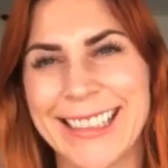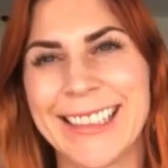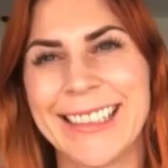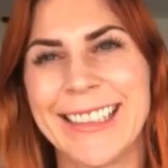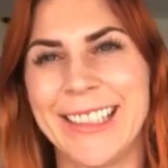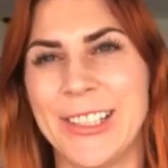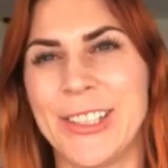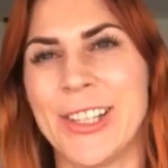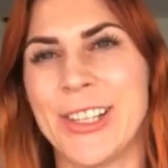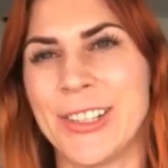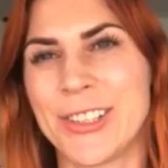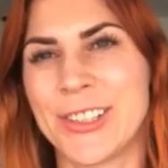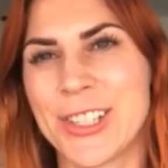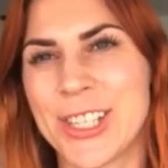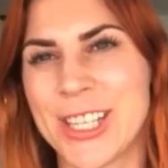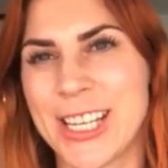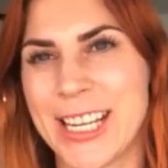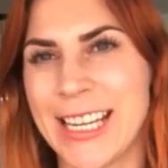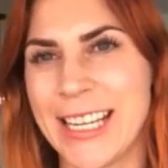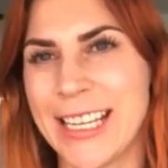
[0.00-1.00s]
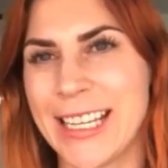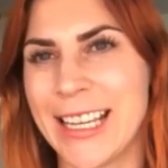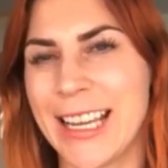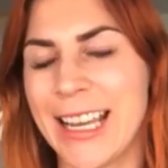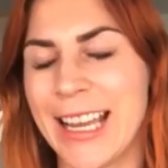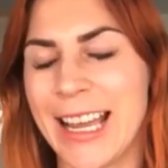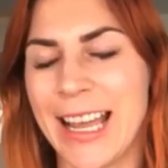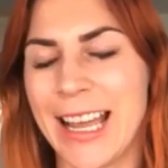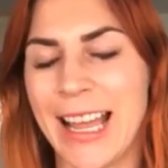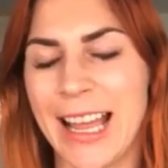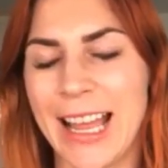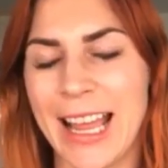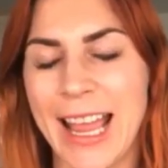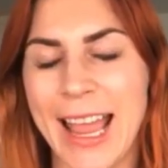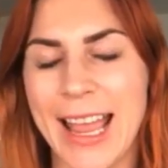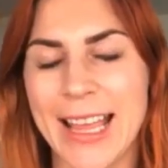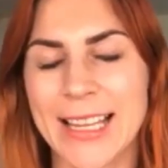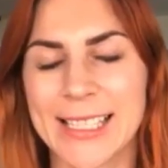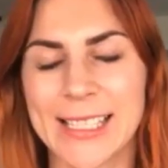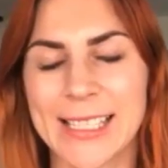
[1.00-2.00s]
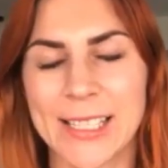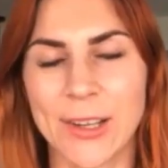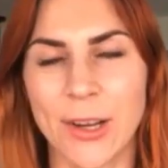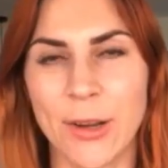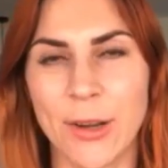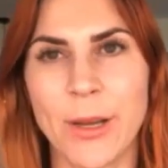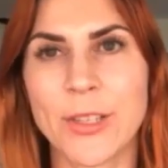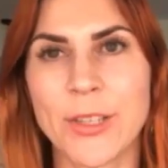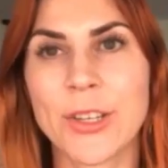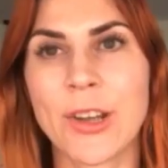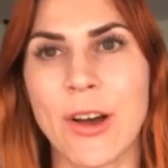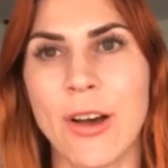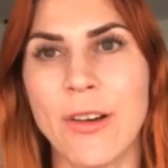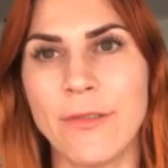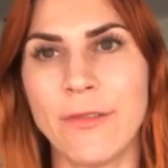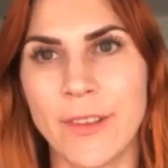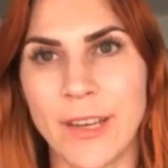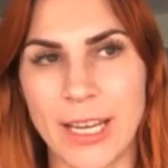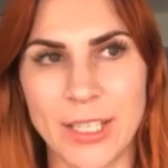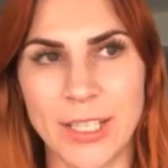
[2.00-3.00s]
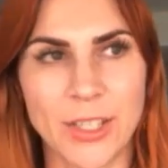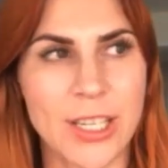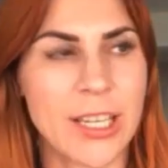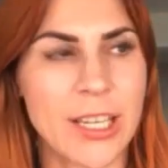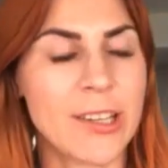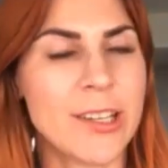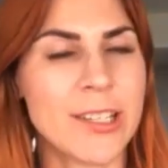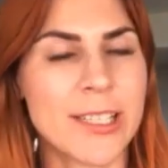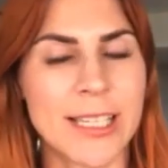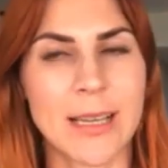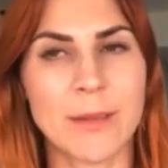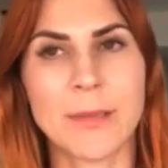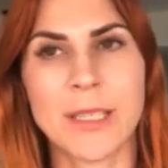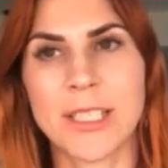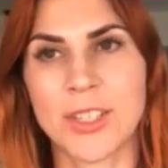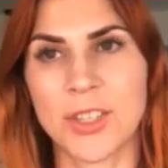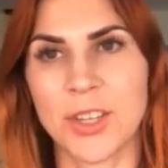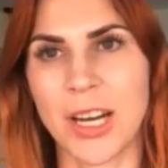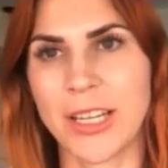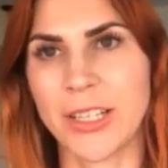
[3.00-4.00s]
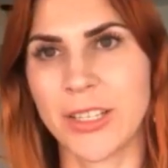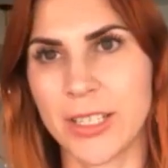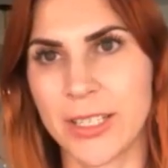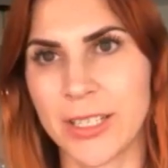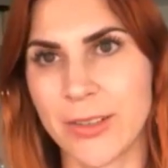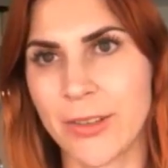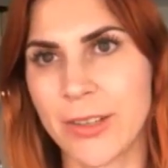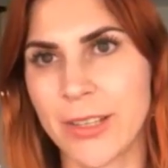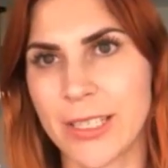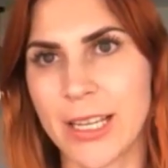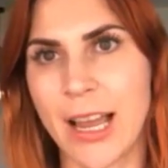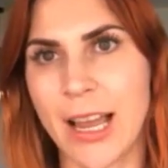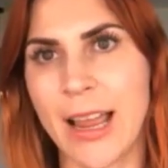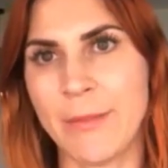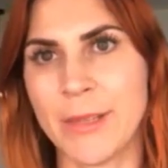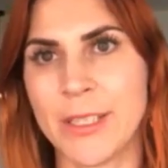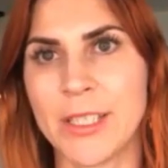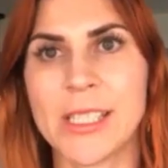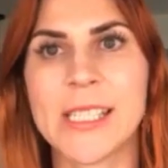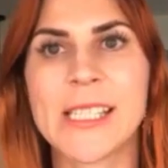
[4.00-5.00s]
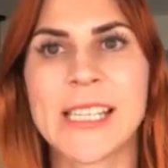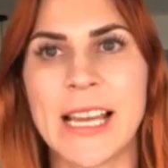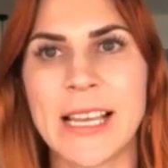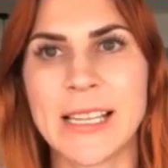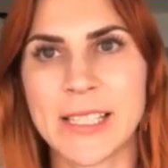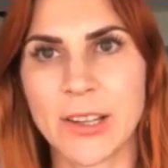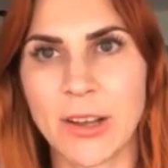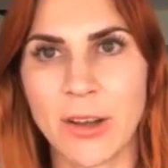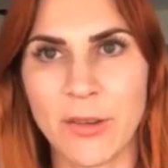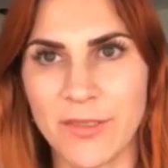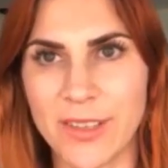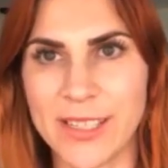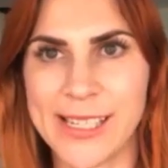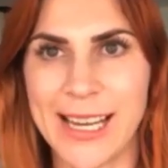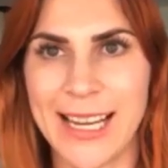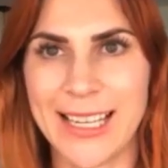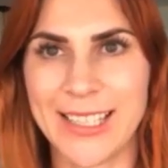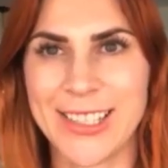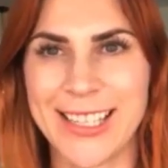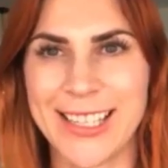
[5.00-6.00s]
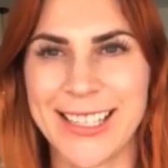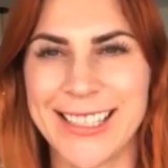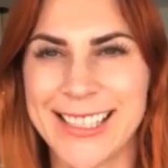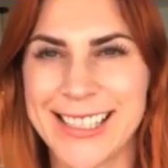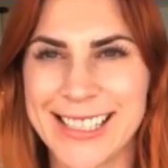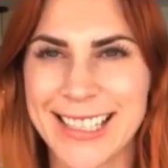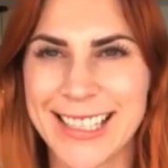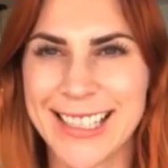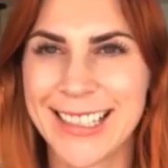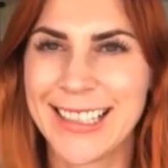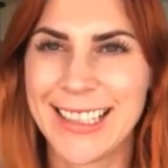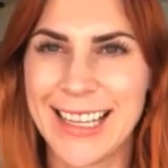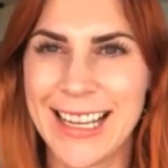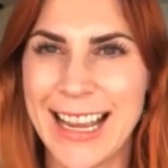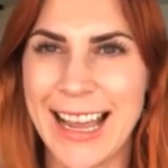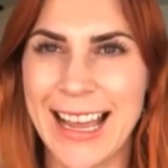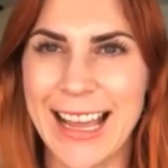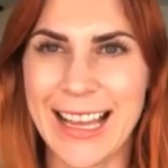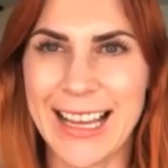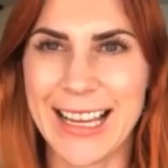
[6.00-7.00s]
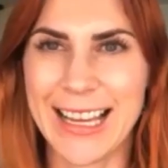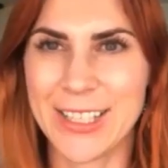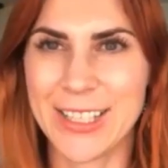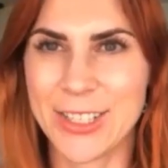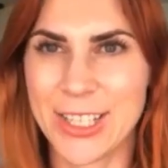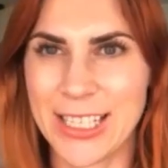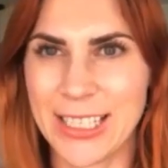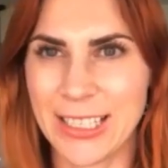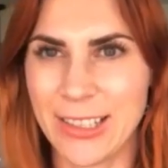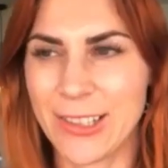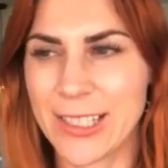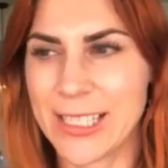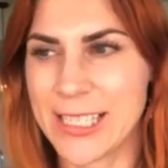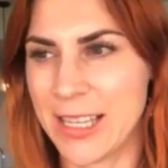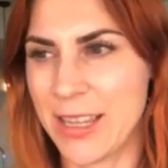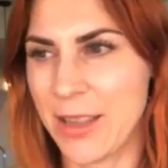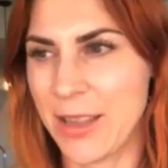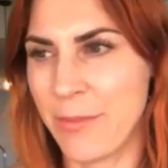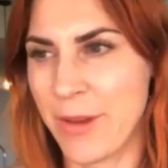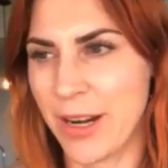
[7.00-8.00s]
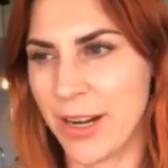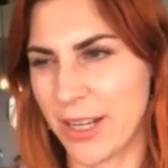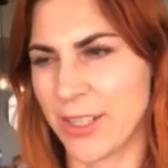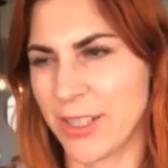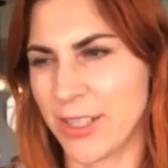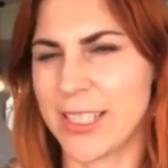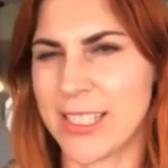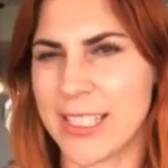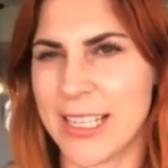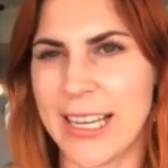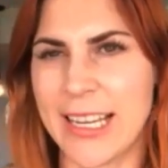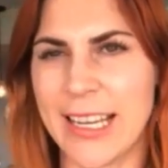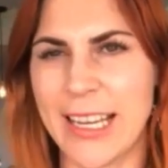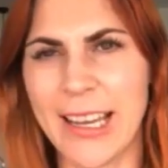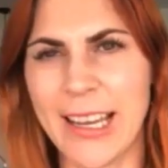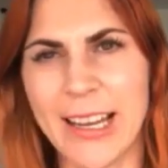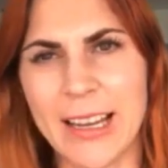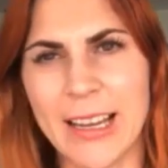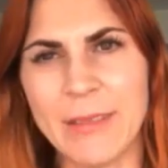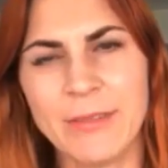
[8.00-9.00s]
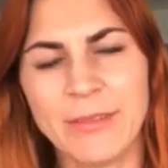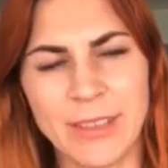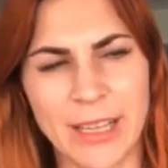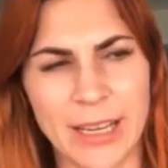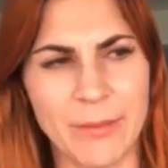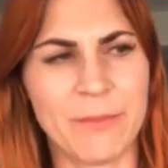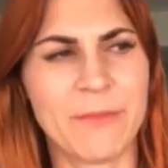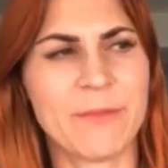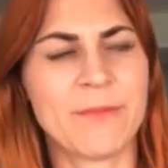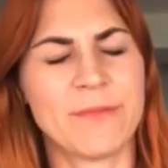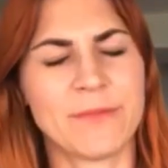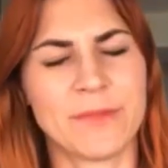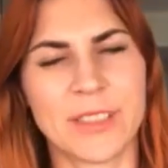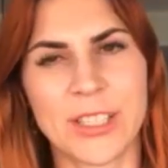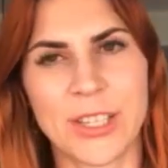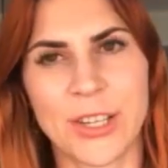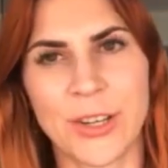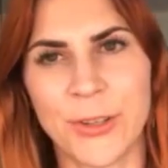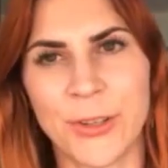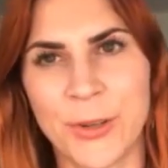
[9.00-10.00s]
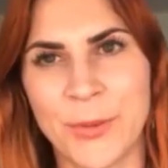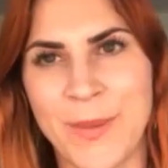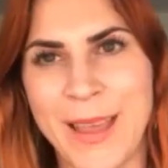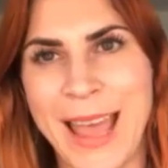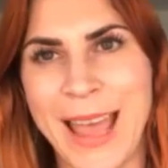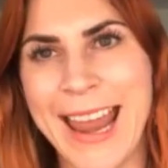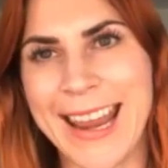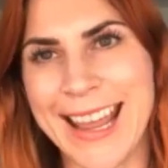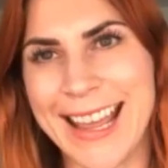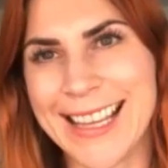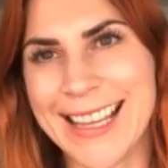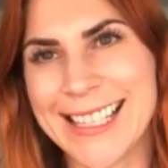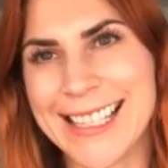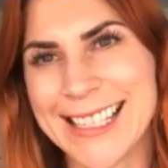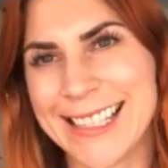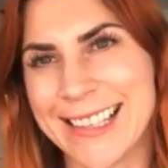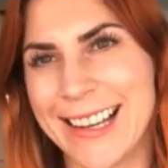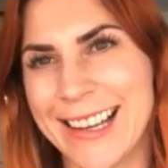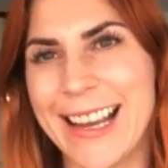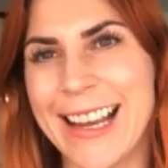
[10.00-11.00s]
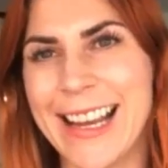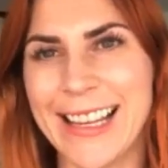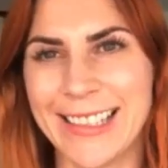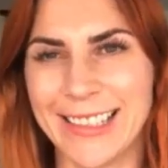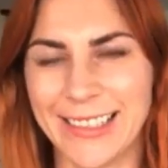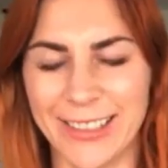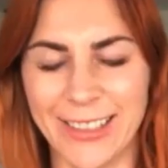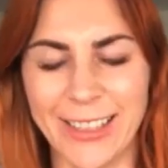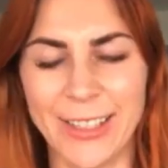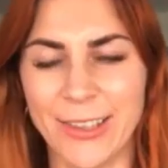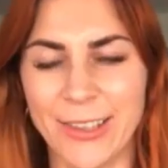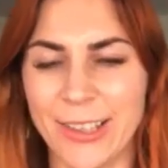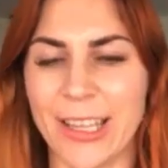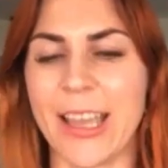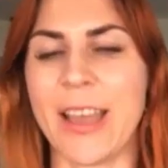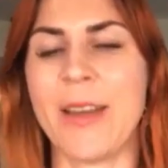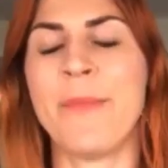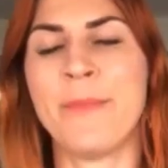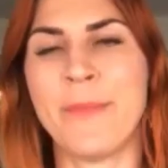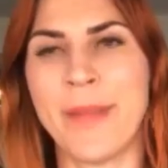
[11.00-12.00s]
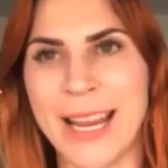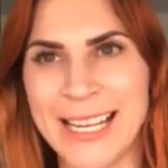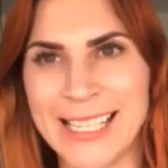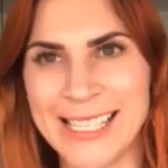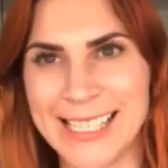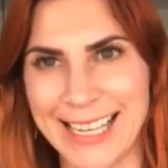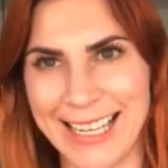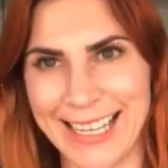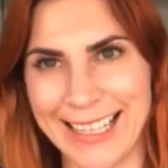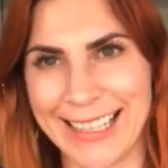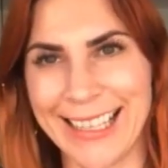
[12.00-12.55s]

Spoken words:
You know, she has so much confidence. She goes up to strangers all the time and just starts conversations. She looks in the mirror and she's like, yeah, I'm like total badass. I look amazing.